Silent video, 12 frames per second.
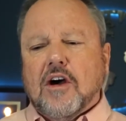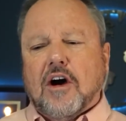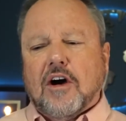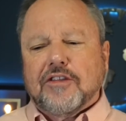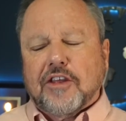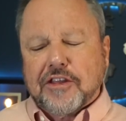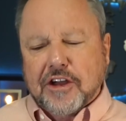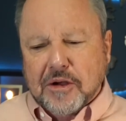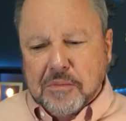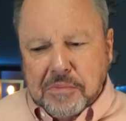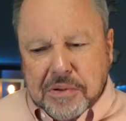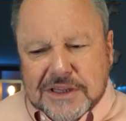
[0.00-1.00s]
on the
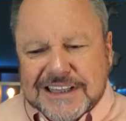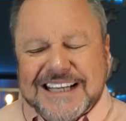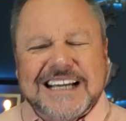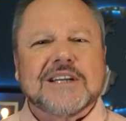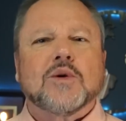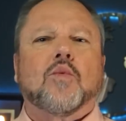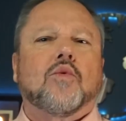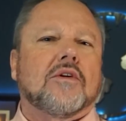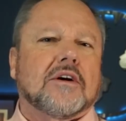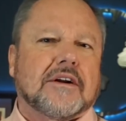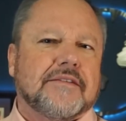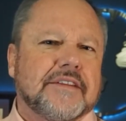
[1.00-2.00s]
complete
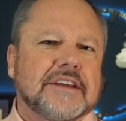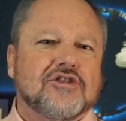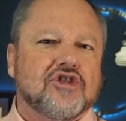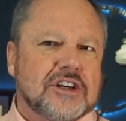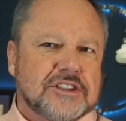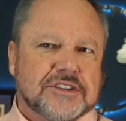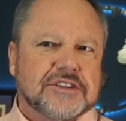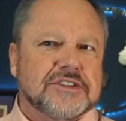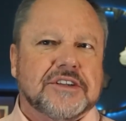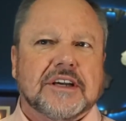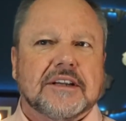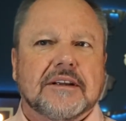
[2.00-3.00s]
work that Jesus
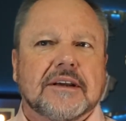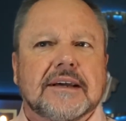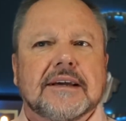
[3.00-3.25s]
did.